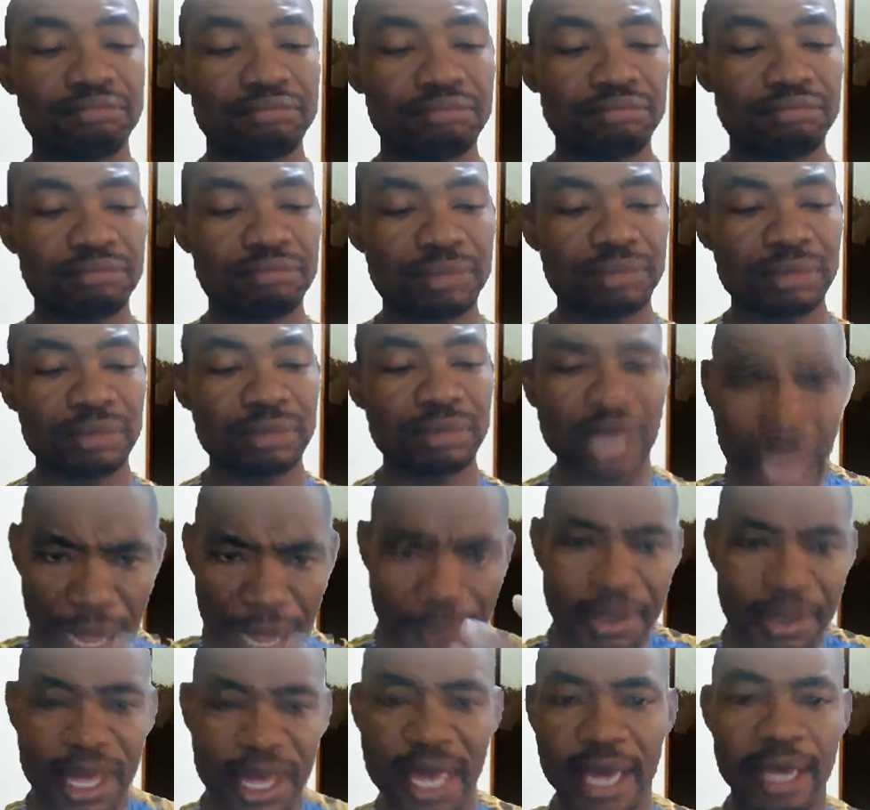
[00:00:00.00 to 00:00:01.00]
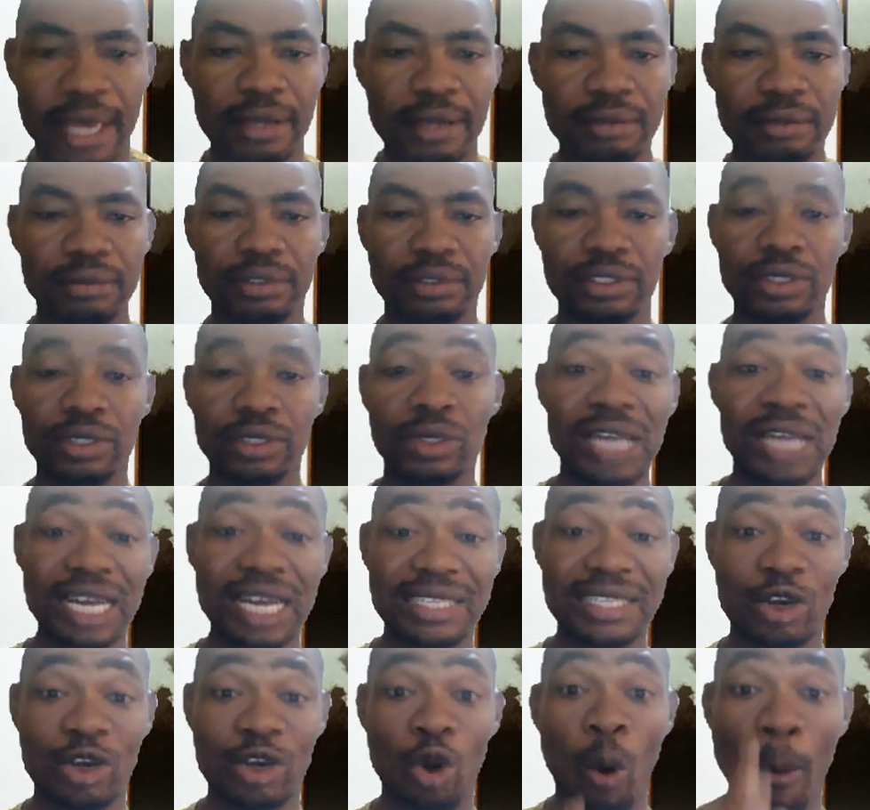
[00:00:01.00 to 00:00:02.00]
come here. That's a
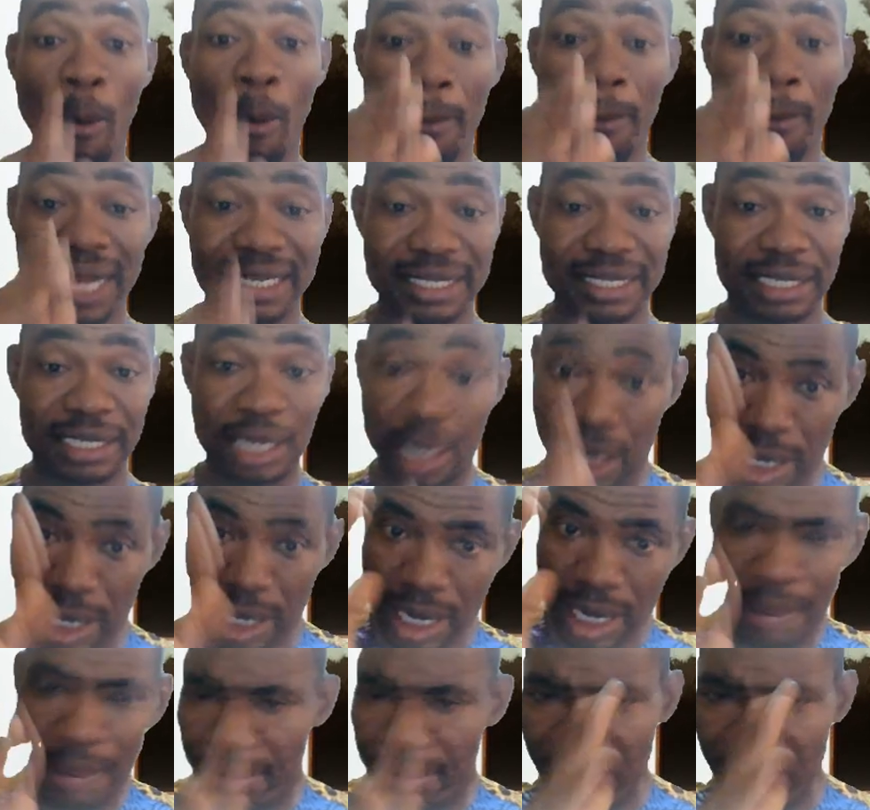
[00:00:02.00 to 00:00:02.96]
command. Come here.